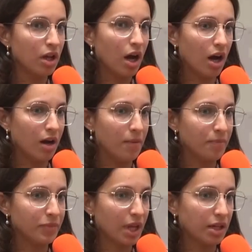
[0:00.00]

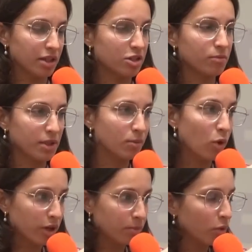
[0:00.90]
I think is going to be
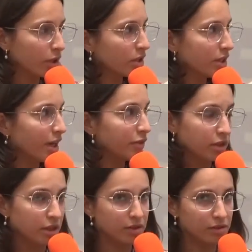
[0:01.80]
more important than
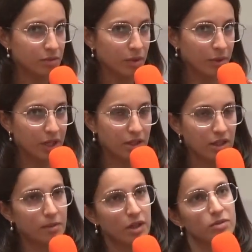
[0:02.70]
ever when I
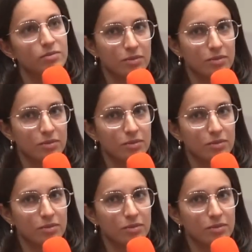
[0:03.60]
think about